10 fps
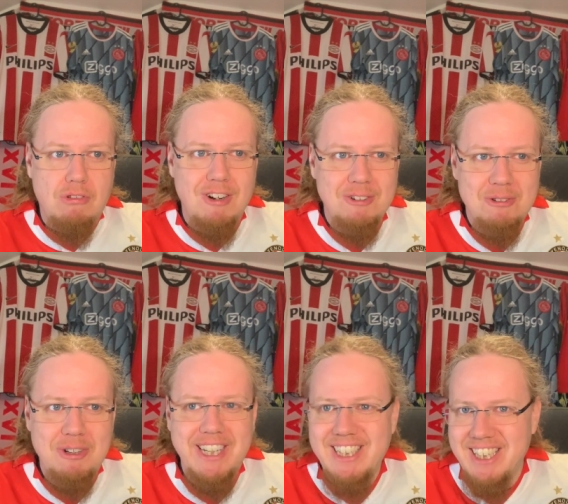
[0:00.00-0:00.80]

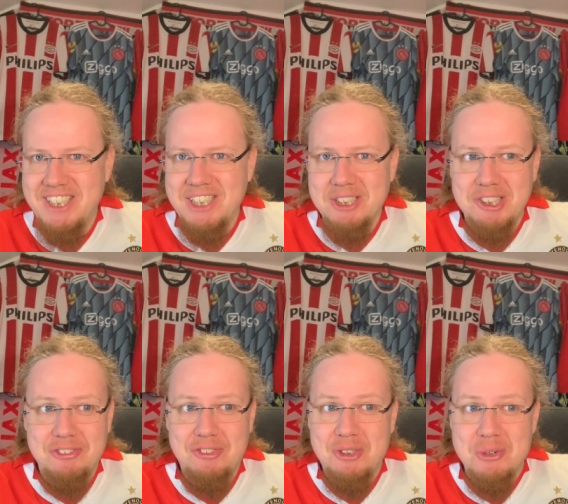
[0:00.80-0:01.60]
green here
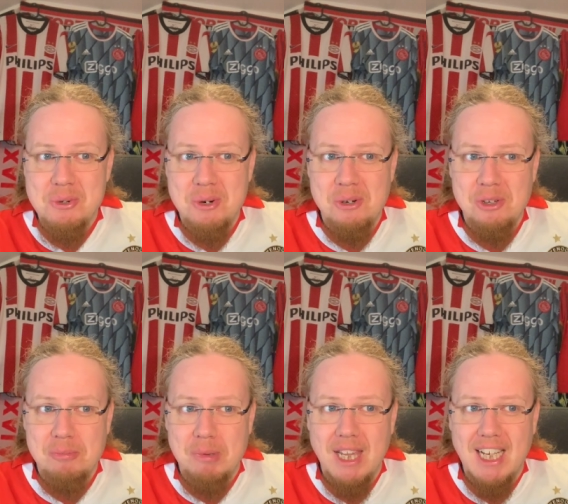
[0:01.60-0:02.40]
if you go all
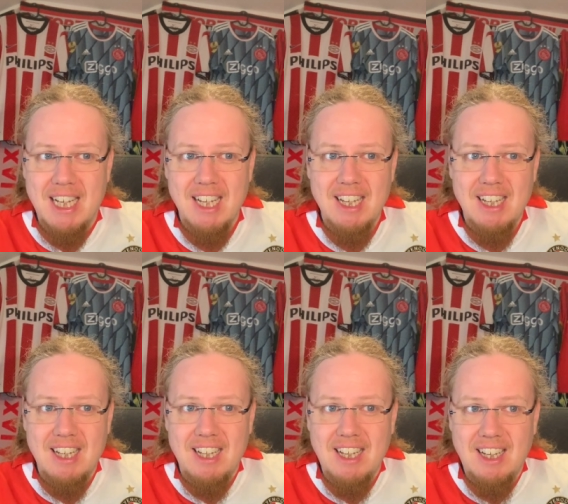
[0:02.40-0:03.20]
black
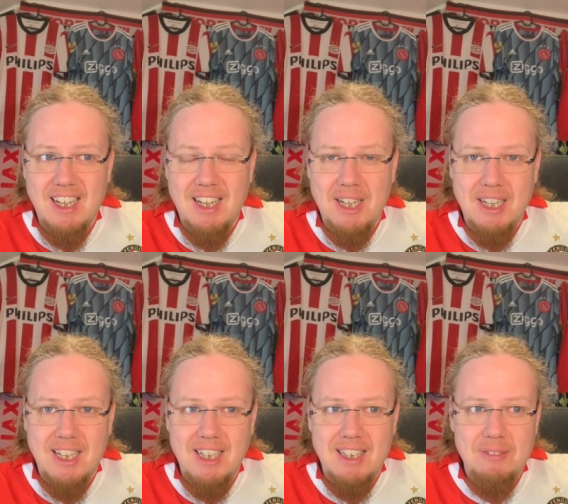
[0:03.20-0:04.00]
uh,
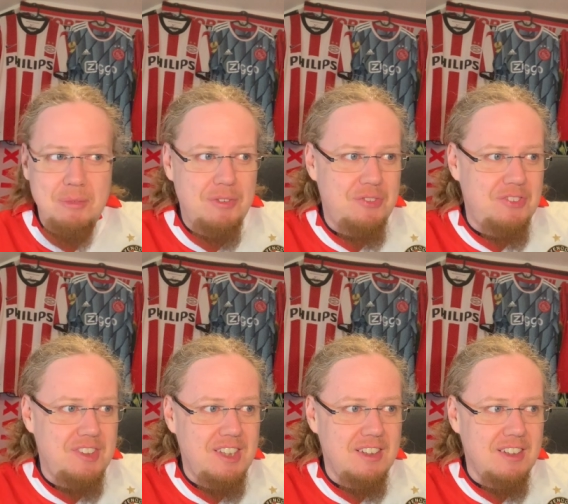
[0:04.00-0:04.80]
we've
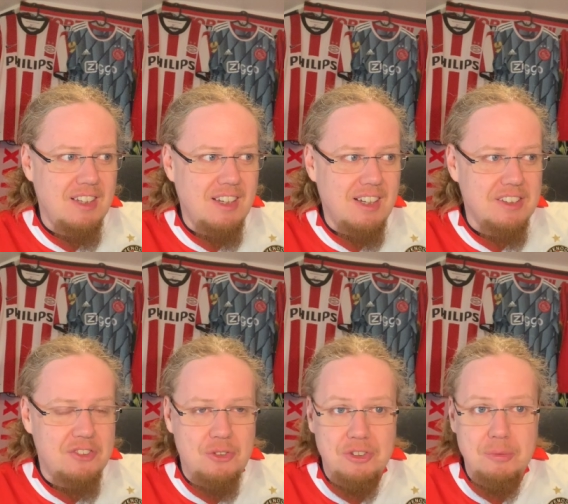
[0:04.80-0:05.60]
seen
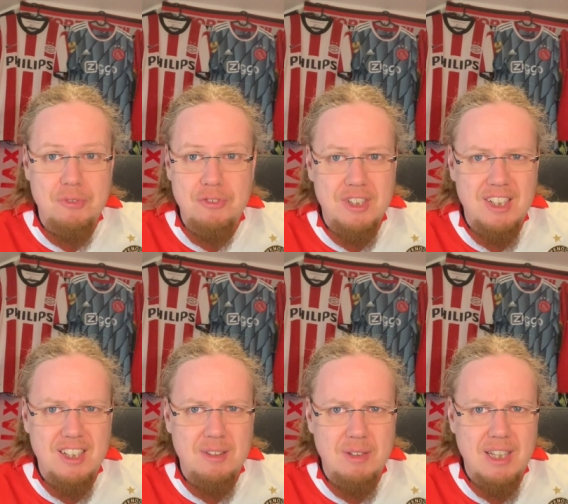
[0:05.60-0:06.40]
other jerseys before,
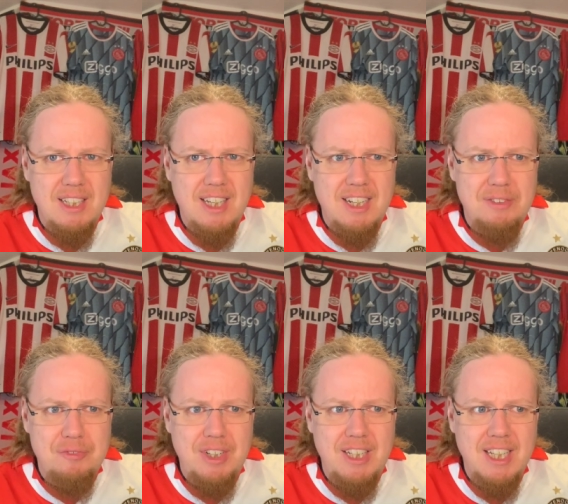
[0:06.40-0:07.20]
uh, like
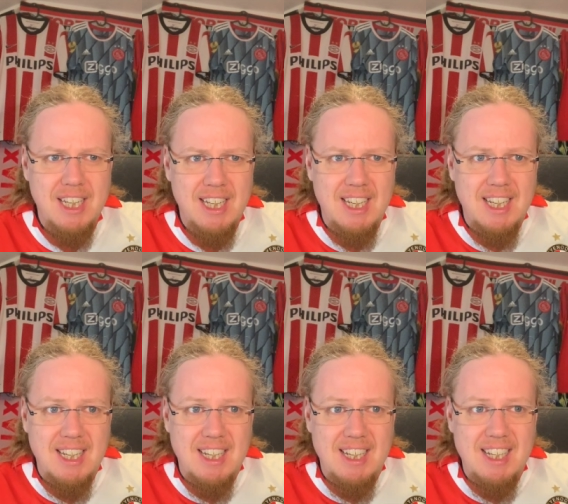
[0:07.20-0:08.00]
Heerenveen.
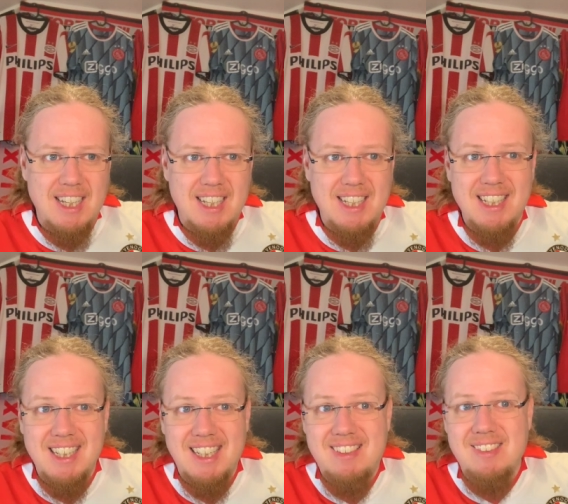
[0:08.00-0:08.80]

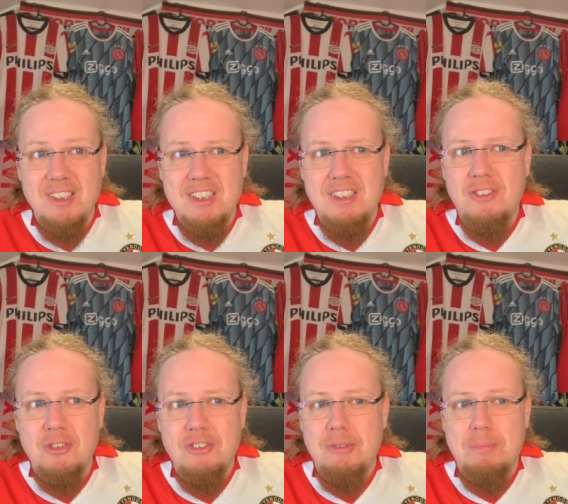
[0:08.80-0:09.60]
It's not that the
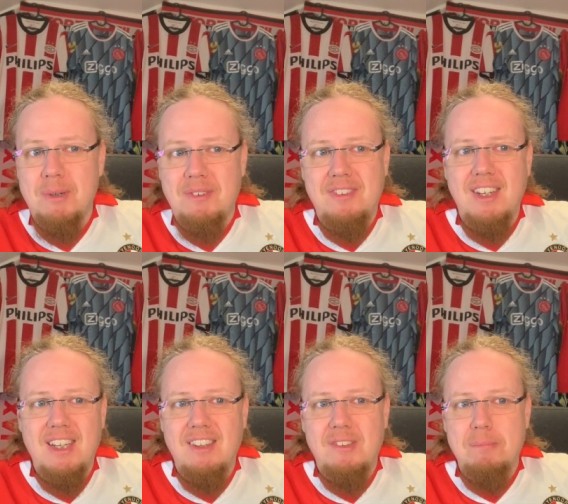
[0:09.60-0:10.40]
jersey per
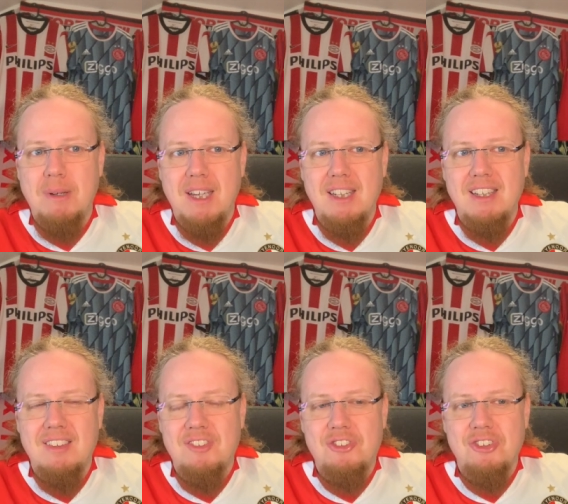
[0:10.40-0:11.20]
se is bad,
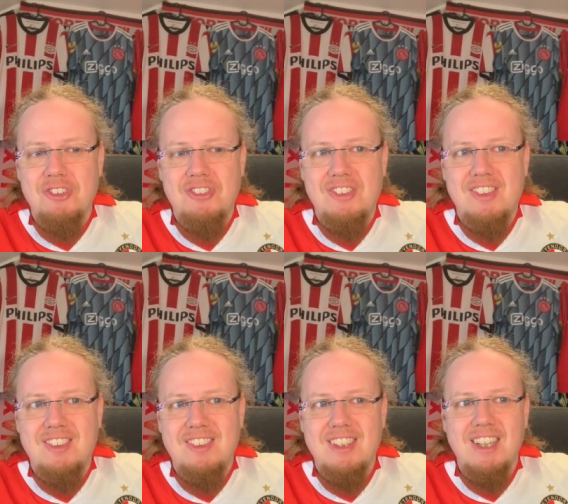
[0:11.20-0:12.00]
it's
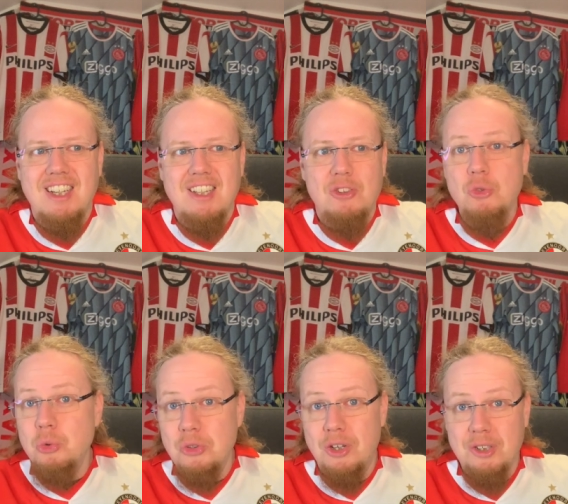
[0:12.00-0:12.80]
just uh,
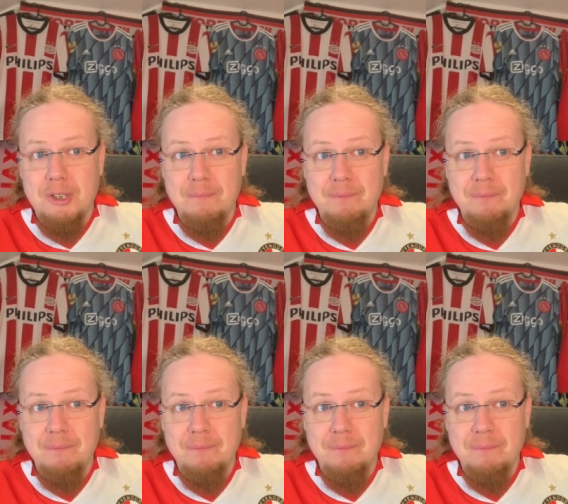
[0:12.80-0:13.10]
too dark.